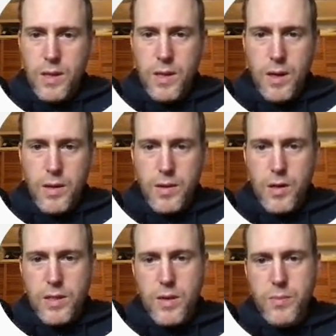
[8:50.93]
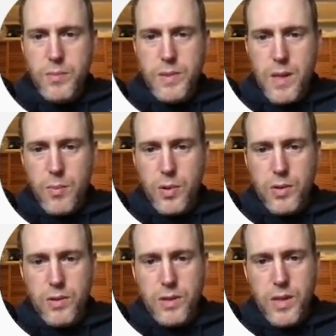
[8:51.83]
There are some sample
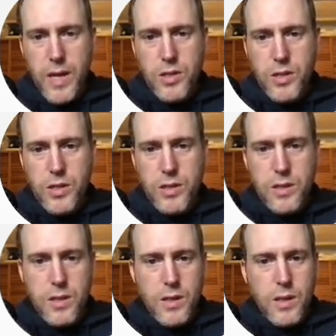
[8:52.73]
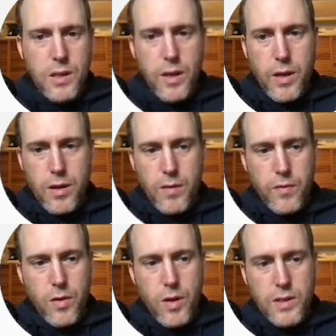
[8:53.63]
detections, and if
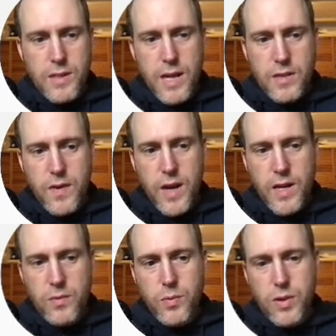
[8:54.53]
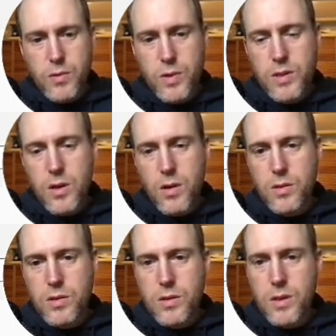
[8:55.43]
you're not satisfied with the
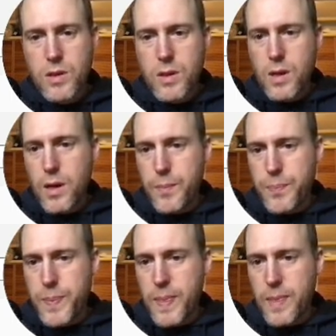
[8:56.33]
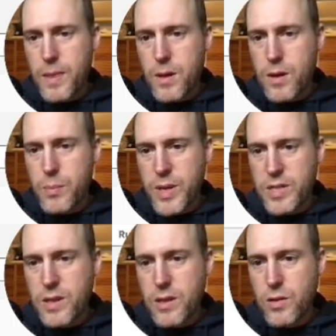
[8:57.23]
results, the
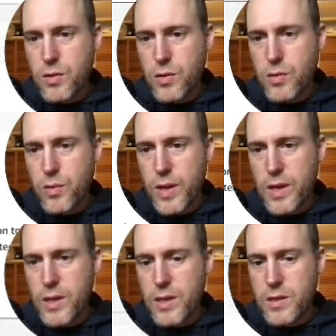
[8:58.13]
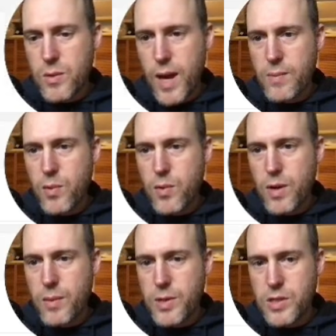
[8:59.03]
best thing to do is to add more
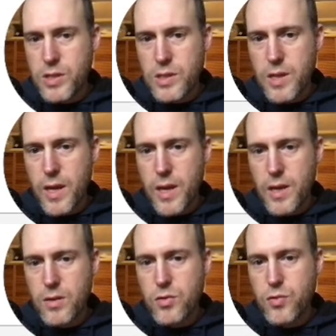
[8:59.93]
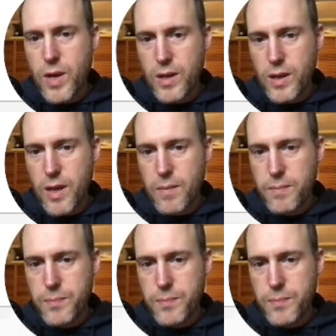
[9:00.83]
images and train it again.